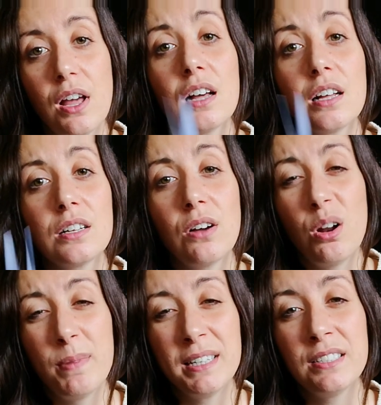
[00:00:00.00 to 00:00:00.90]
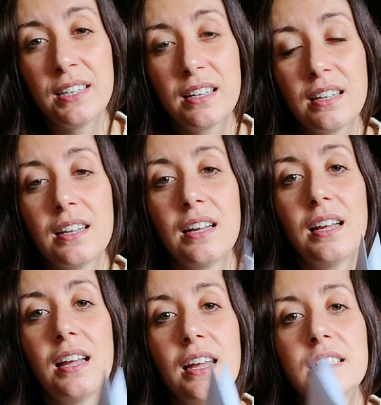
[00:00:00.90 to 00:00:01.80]
colometric
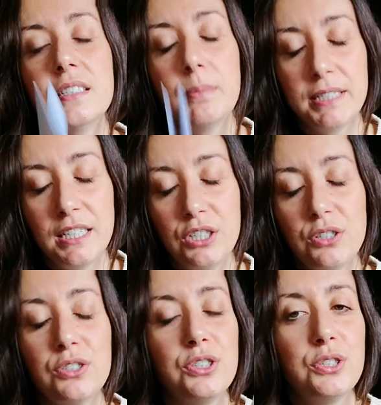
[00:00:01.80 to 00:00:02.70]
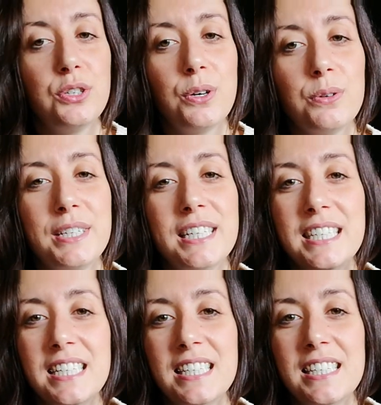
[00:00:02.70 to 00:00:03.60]
interpretation. So this
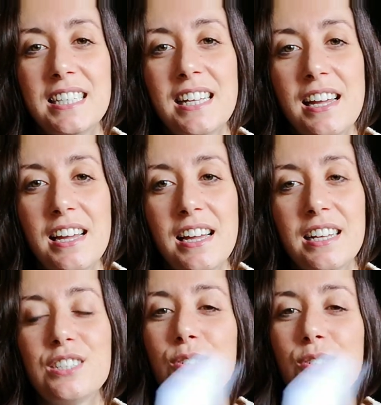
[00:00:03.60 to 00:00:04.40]
is the story